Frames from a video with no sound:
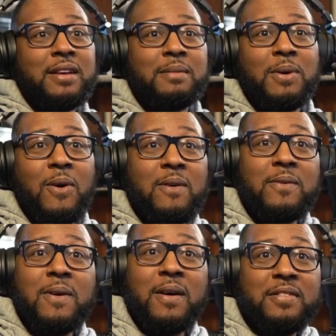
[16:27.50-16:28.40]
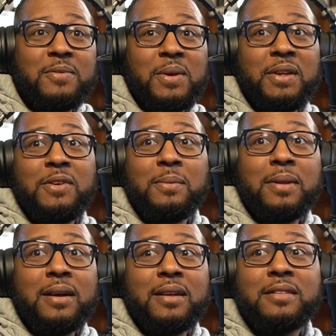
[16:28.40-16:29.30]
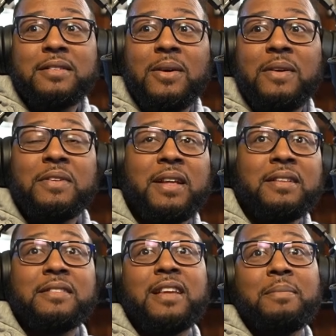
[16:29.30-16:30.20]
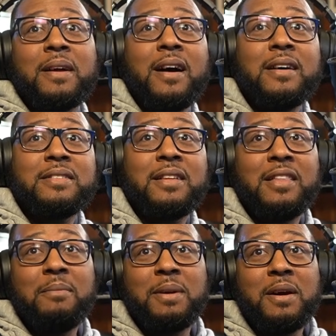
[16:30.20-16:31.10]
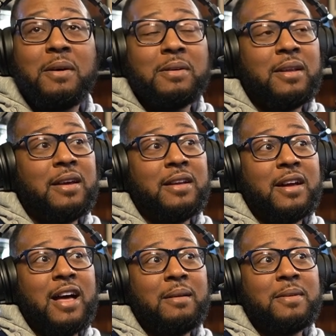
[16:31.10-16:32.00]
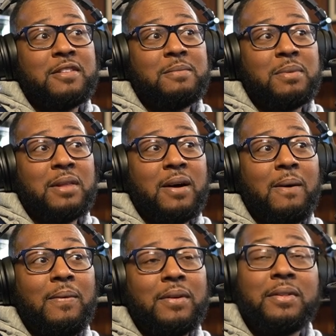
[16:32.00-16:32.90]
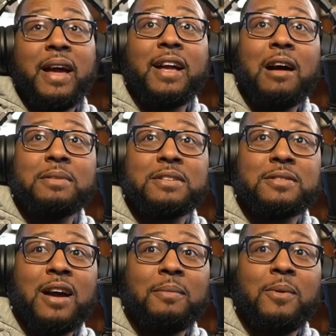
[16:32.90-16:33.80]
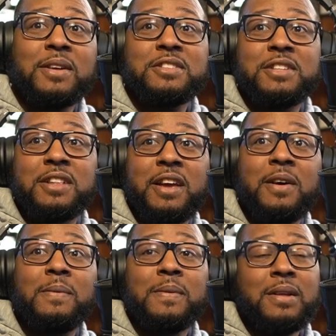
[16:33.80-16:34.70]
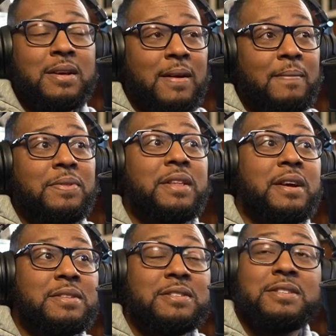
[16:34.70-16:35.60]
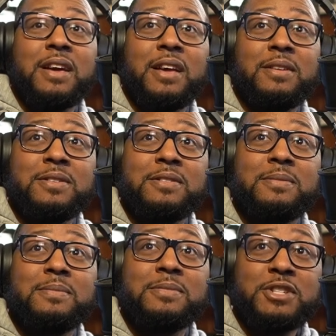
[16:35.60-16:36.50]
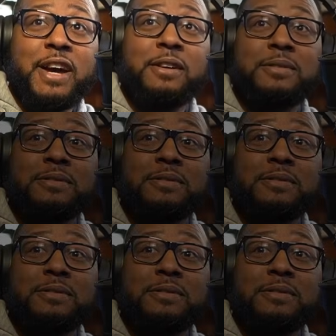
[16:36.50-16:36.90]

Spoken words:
But overall, it's a really cool plugin. So if you like this type of content, let me know in the comments below. Like, comment, subscribe. You're watching Dilio T2K YouTube channel.